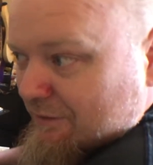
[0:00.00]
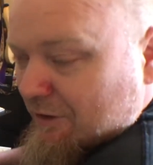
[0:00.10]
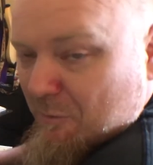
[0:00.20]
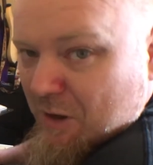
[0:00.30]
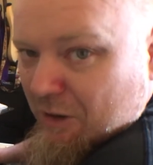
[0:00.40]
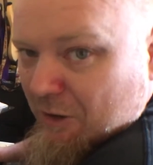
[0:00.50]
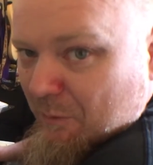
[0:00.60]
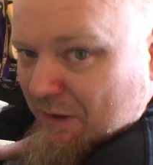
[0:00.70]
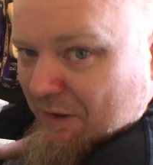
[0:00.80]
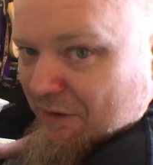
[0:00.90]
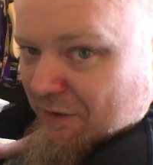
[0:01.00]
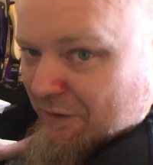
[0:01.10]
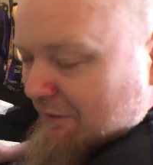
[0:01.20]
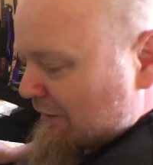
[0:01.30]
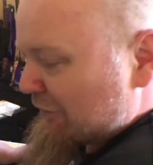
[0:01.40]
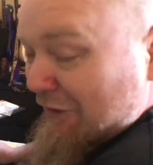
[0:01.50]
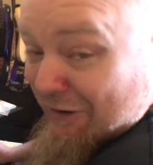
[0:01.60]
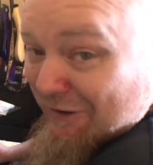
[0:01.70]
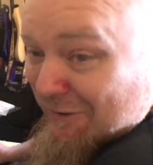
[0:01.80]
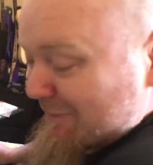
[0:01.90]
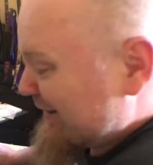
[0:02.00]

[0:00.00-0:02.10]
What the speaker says: a lot more long-winded than I thought it would